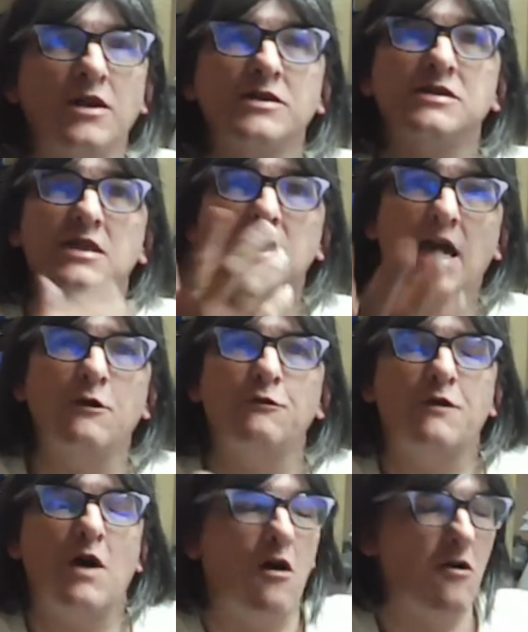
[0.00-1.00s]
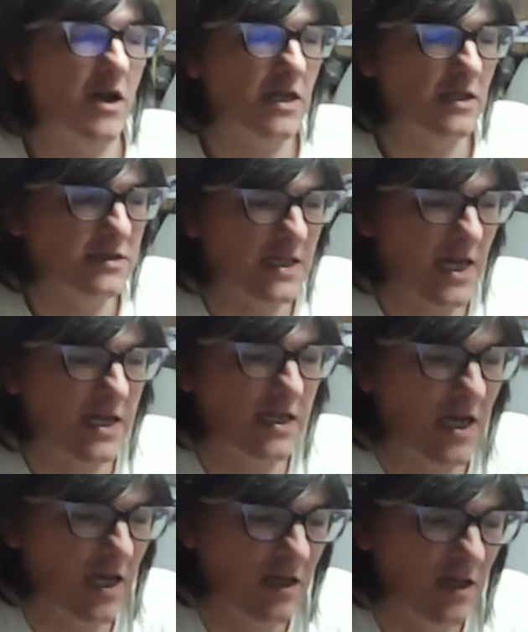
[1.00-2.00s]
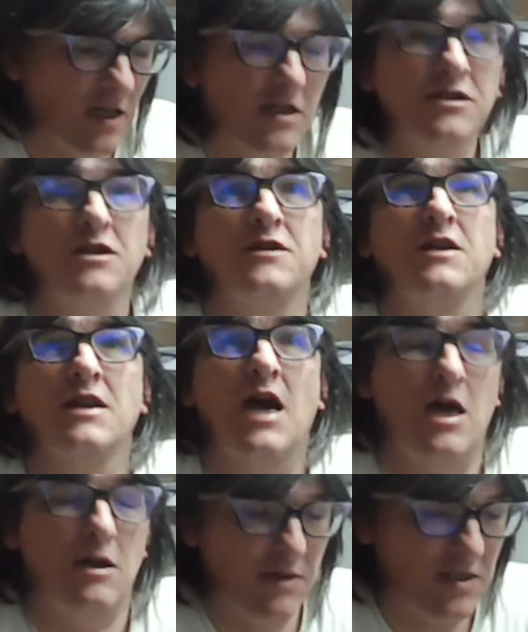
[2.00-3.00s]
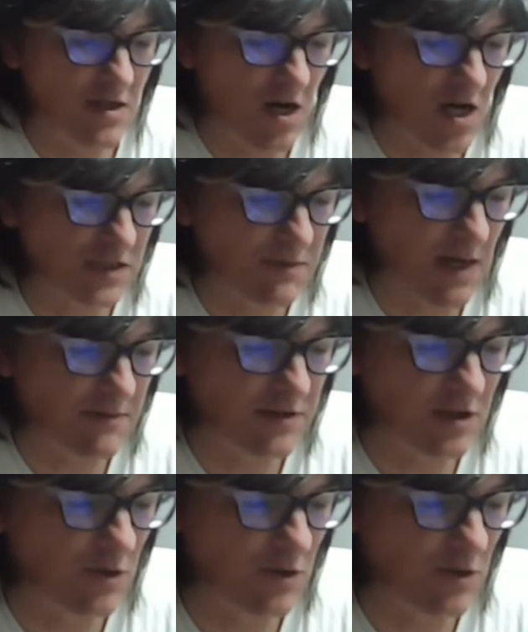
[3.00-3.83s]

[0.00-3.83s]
see how far I can take it? Do you think that would be nice? Maybe do a